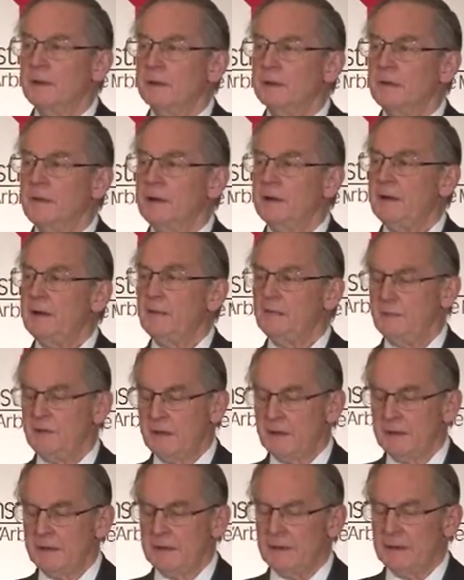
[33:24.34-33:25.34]
Then in
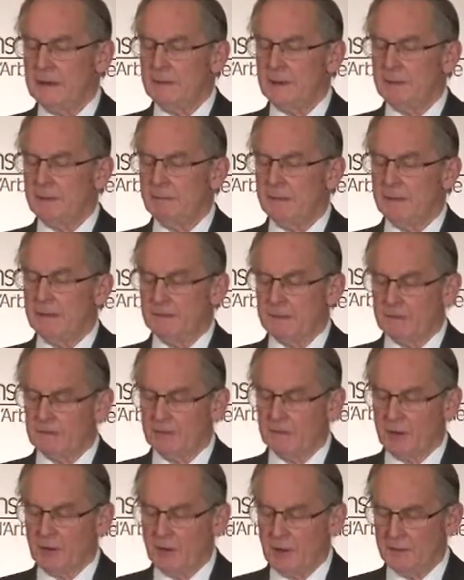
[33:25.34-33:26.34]

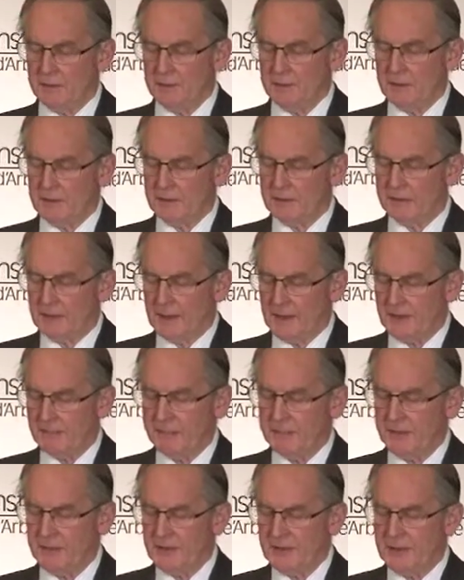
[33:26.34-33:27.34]
the conduct
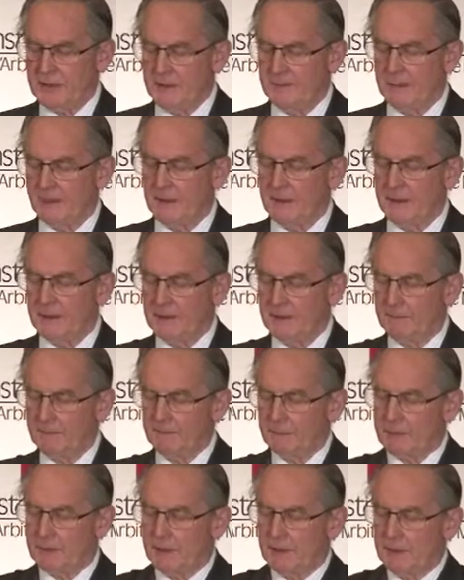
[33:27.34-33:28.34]
of the
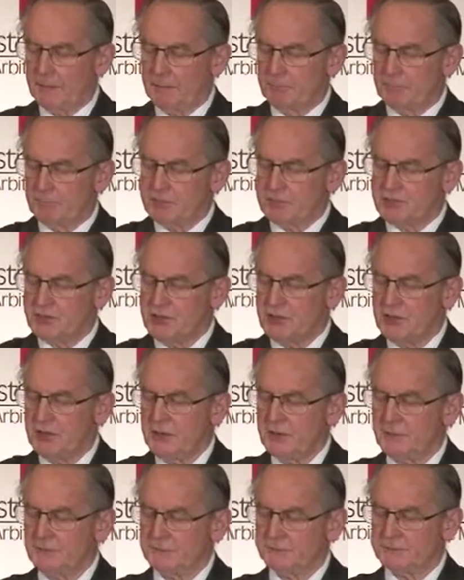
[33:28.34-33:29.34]

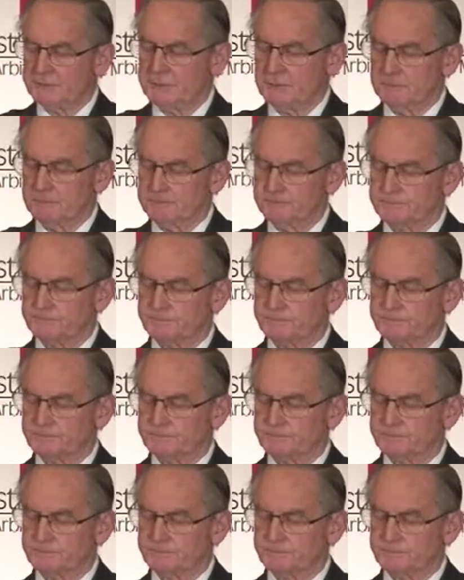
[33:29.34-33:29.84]
proceedings,